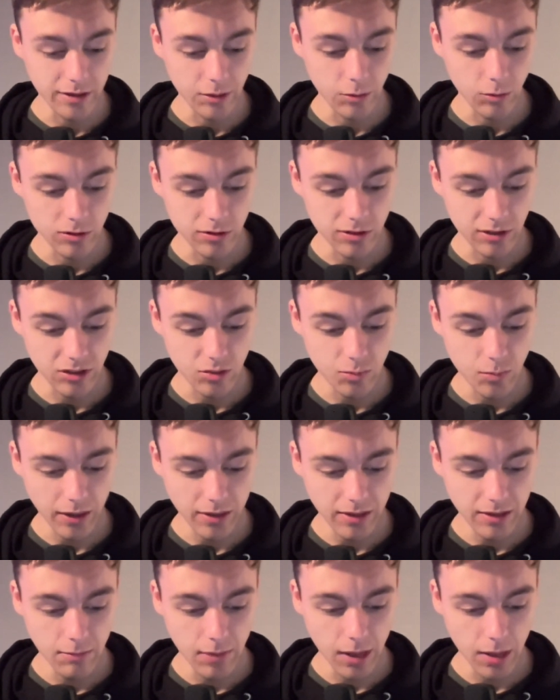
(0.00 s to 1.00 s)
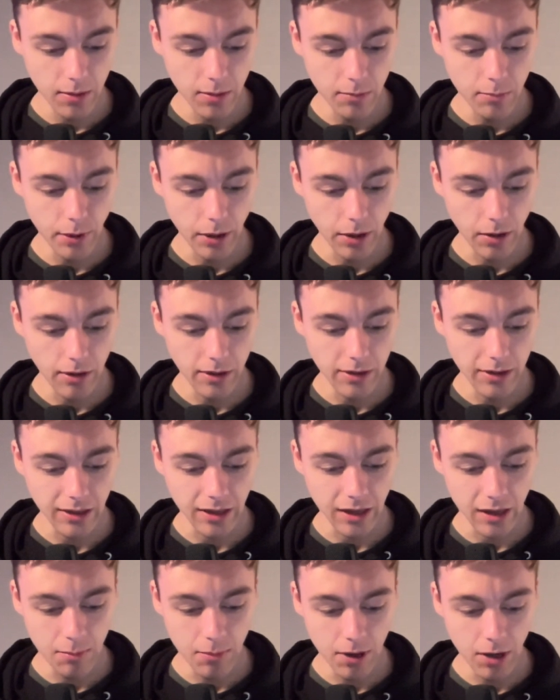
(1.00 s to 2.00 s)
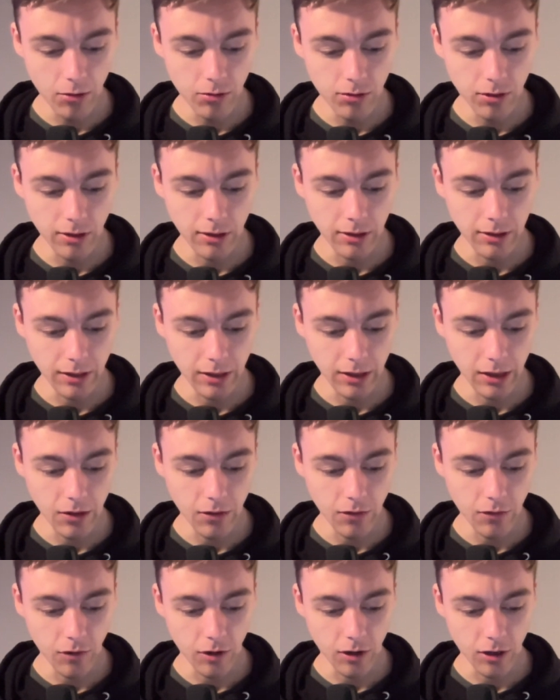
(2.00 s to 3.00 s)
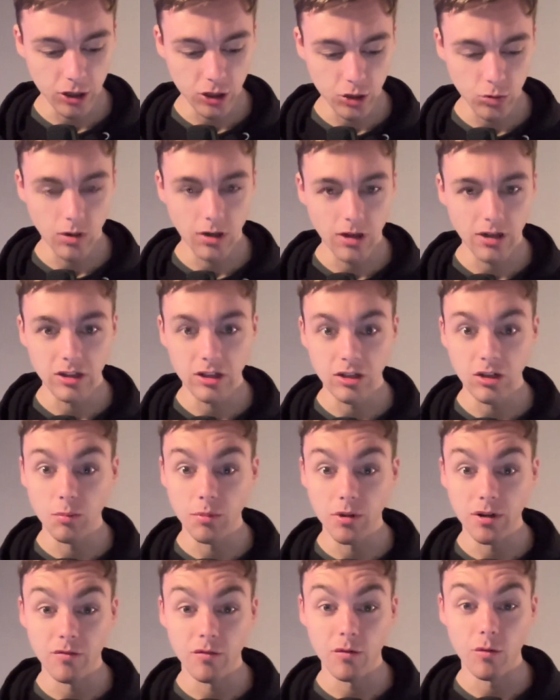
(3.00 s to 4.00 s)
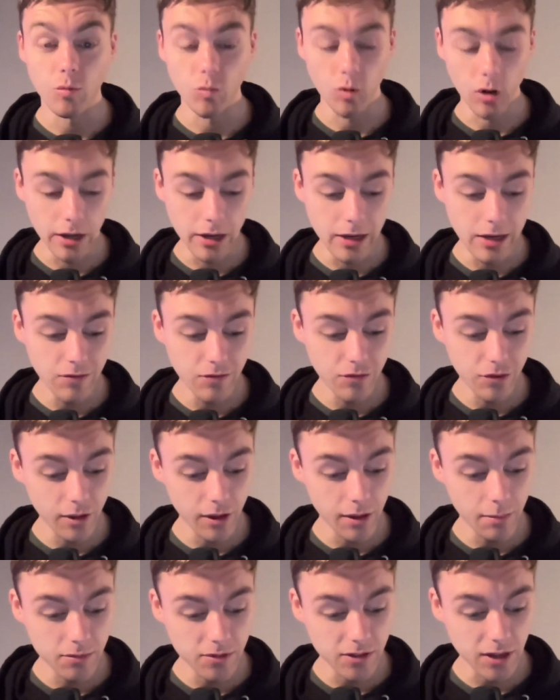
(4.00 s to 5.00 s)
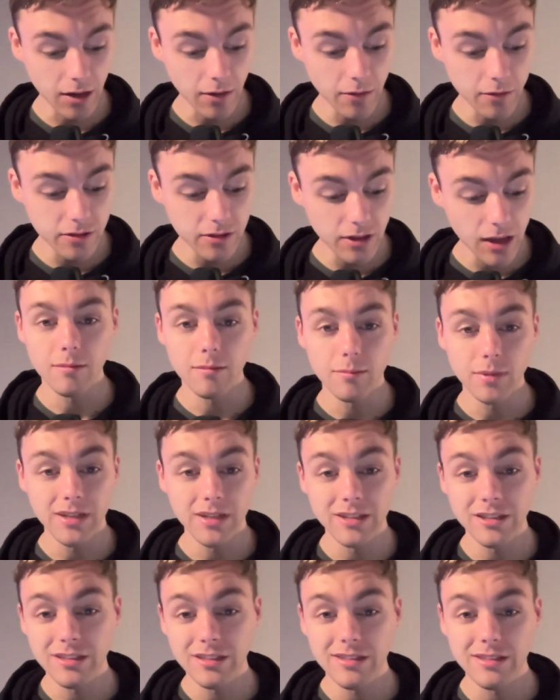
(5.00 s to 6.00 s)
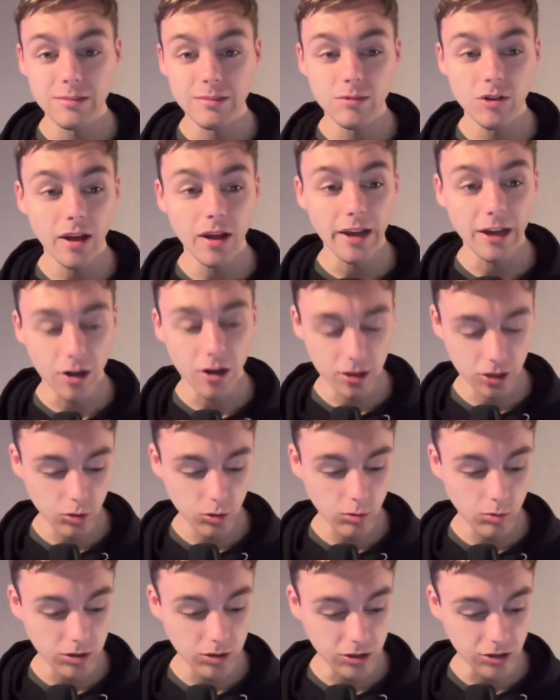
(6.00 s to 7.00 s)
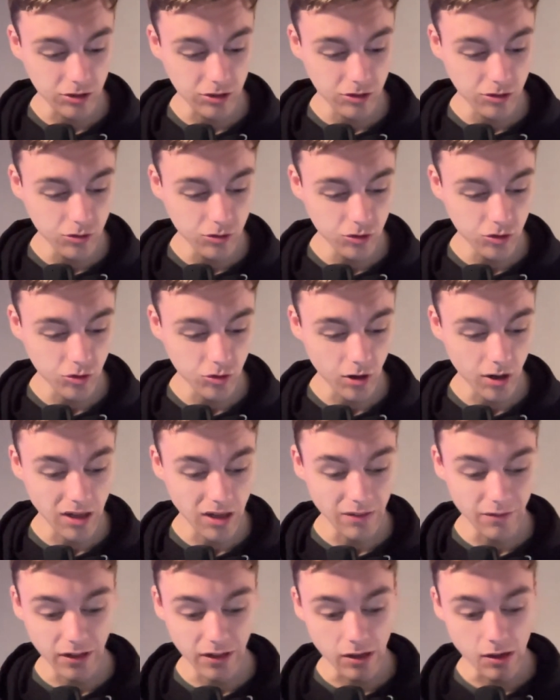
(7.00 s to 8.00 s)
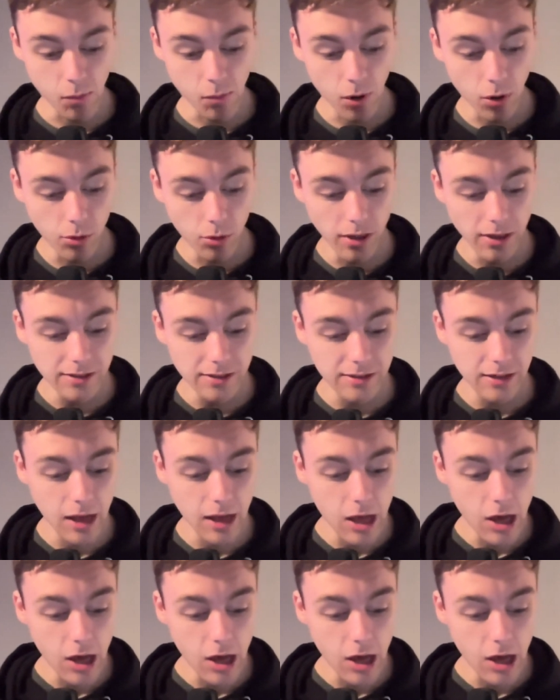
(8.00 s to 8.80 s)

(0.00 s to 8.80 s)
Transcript: I was expecting maybe Barrie to come out and give Oshawa a little bit of a run for themselves, but it just seemed like Oshawa was just too strong of an opponent.